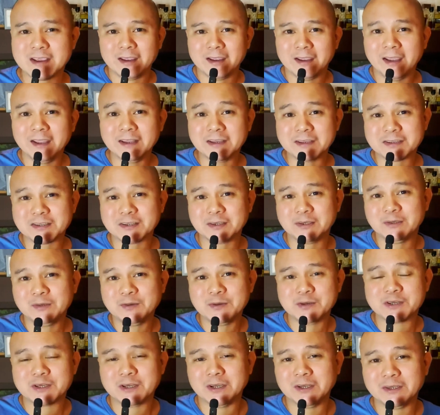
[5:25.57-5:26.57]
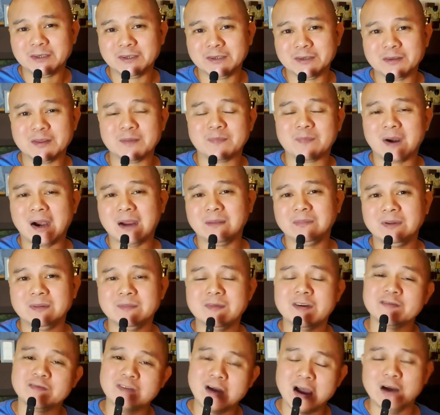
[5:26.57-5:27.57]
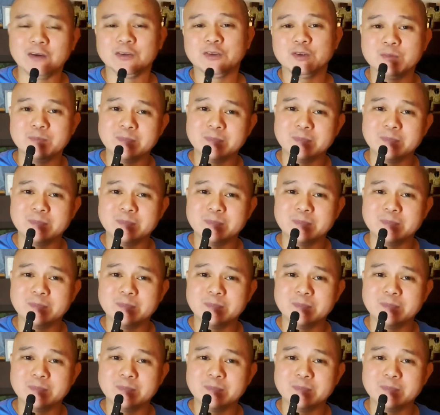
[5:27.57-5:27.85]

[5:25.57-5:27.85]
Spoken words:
its solution to the problem of how to